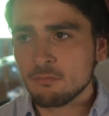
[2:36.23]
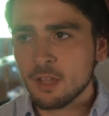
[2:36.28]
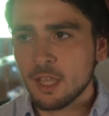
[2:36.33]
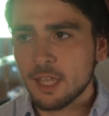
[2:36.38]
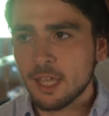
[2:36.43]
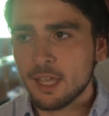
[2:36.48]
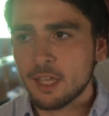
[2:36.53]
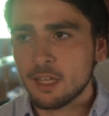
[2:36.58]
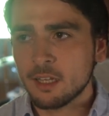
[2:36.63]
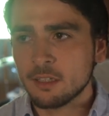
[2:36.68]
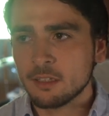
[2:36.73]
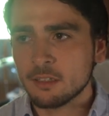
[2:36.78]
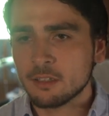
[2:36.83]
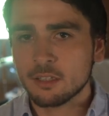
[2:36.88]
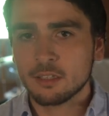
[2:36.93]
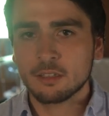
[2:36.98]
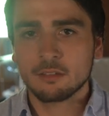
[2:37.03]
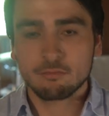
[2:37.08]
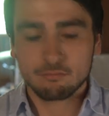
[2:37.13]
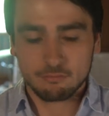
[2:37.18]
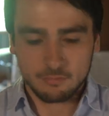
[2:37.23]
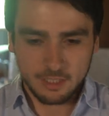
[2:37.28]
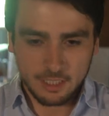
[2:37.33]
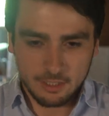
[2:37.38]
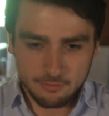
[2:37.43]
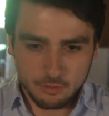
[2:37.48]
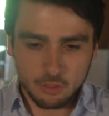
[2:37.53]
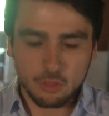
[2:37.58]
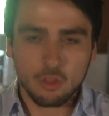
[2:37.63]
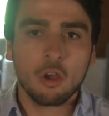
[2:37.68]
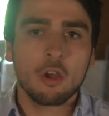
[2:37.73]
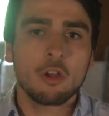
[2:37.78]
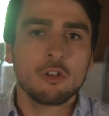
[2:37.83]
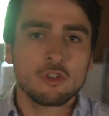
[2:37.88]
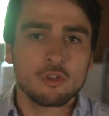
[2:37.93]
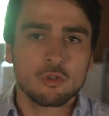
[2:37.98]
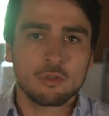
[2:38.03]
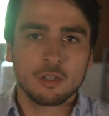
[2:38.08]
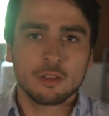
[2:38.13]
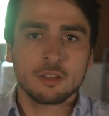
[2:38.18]
and even though
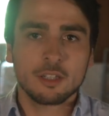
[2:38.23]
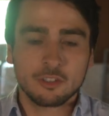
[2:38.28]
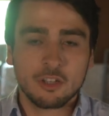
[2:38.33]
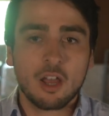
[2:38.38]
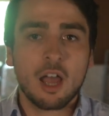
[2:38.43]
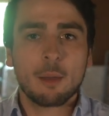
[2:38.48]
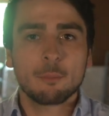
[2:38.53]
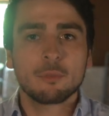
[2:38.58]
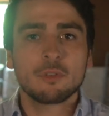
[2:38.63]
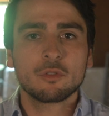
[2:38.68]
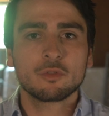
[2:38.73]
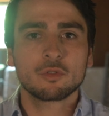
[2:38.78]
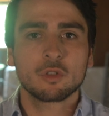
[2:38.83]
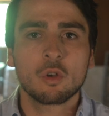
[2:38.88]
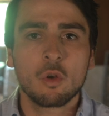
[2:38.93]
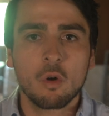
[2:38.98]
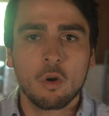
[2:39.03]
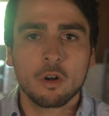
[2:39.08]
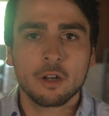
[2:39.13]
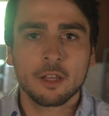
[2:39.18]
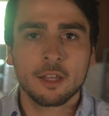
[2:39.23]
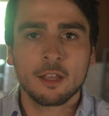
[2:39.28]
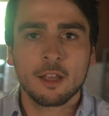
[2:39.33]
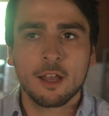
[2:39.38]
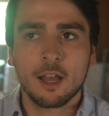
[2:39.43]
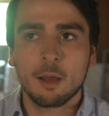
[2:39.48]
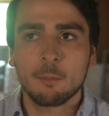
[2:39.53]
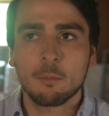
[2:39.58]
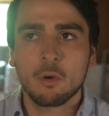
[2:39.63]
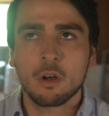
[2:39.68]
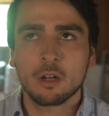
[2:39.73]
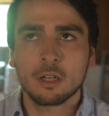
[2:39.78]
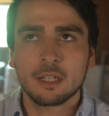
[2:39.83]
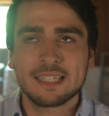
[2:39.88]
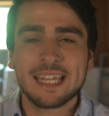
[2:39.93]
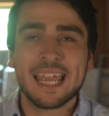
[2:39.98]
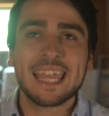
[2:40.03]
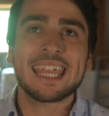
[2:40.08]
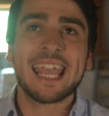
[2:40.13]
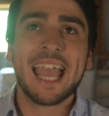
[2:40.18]
during the time of this recording, I'm on
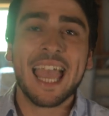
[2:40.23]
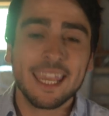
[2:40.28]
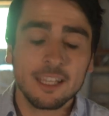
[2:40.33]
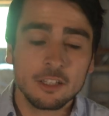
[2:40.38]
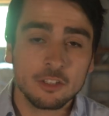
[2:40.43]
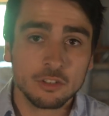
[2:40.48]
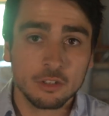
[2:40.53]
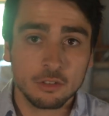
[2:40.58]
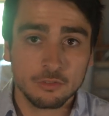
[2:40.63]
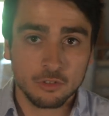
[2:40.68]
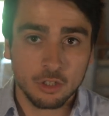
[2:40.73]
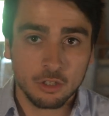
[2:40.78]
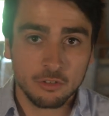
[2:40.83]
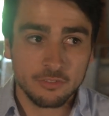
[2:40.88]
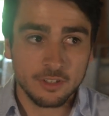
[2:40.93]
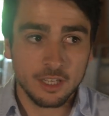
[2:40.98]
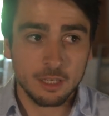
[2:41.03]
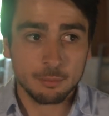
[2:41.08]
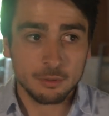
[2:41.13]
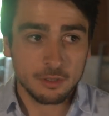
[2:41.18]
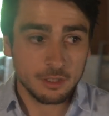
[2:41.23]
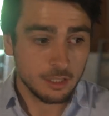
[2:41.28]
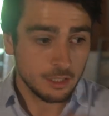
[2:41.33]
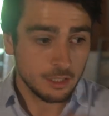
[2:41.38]
day eight of NoFap,